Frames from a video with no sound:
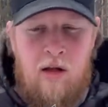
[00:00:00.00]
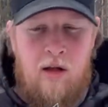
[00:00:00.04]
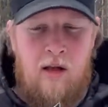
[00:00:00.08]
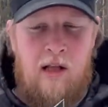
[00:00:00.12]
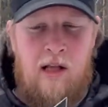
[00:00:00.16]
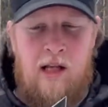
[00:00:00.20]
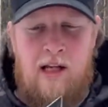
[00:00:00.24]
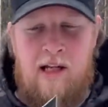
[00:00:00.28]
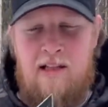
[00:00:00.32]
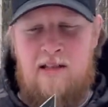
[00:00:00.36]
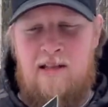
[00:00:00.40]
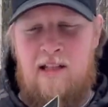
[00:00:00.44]

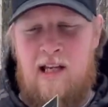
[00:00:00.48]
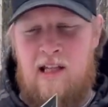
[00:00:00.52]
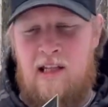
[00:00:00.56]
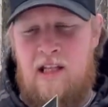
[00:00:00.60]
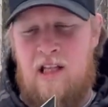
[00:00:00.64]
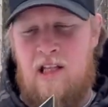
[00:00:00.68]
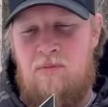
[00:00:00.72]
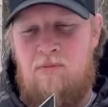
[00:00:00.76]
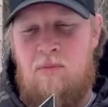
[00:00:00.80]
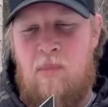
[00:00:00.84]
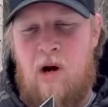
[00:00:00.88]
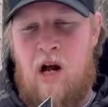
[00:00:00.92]
Like I said,
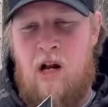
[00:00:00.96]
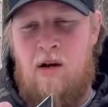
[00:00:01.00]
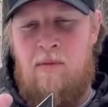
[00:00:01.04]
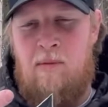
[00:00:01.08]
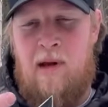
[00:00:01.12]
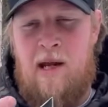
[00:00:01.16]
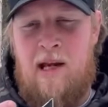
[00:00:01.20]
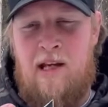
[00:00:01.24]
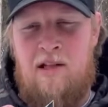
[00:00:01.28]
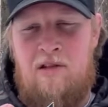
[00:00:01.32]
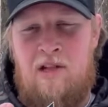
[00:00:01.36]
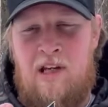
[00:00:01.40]
this bottom
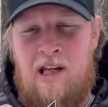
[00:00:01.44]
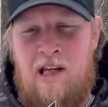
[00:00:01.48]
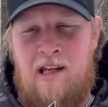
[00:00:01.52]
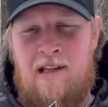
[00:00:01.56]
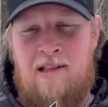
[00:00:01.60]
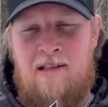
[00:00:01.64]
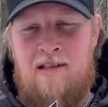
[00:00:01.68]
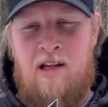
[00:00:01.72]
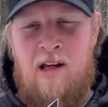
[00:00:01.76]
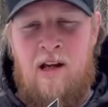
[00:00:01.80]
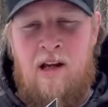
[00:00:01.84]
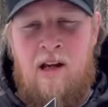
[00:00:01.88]
edge
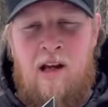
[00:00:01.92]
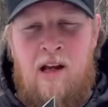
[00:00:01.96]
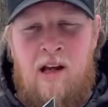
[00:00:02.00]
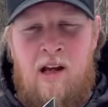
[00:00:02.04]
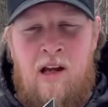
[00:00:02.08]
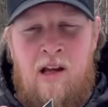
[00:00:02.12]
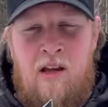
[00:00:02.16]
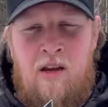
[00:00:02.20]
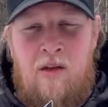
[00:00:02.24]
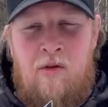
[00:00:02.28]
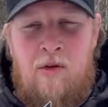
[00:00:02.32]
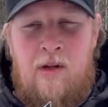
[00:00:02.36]
is
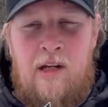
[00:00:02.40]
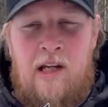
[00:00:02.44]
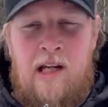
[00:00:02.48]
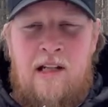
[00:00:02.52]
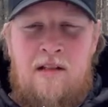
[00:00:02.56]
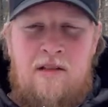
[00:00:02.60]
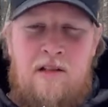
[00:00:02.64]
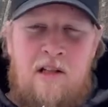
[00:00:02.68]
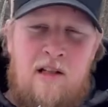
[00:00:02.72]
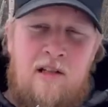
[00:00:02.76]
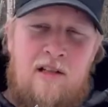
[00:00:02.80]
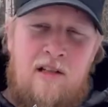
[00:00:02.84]
3
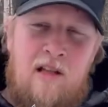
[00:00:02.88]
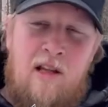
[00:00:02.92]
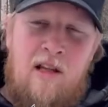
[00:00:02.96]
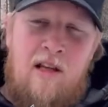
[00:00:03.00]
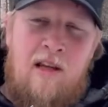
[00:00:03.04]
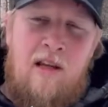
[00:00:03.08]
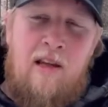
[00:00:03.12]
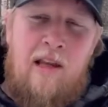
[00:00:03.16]
inches,